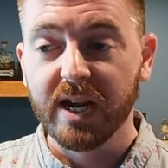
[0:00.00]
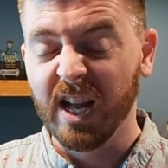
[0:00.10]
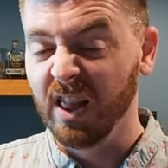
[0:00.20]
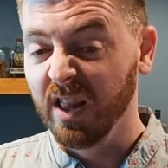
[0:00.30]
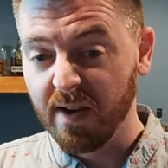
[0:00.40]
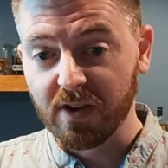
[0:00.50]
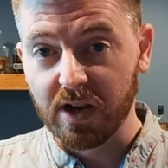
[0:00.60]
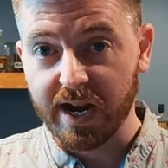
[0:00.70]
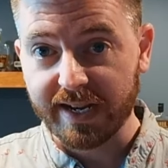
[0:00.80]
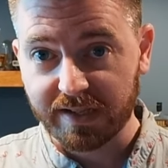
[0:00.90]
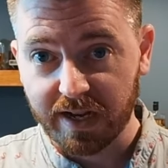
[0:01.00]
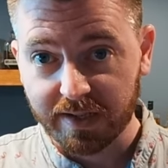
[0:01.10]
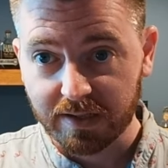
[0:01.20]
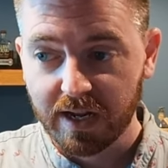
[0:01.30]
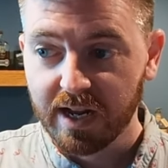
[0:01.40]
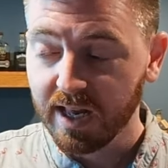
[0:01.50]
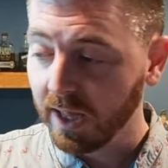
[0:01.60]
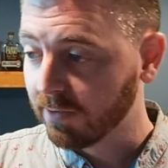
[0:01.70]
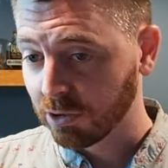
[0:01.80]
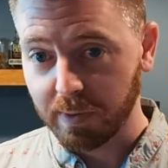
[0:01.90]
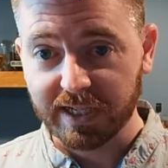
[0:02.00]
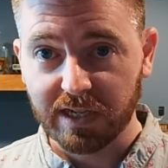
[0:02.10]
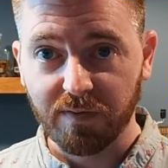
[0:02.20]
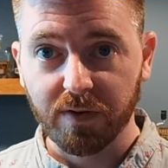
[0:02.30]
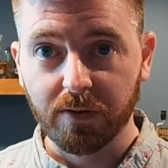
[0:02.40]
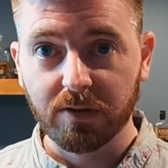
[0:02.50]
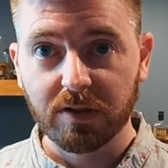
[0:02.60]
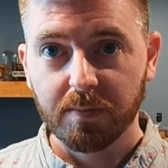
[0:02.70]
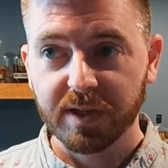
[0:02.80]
I love a good hot sauce. I love spicy foods.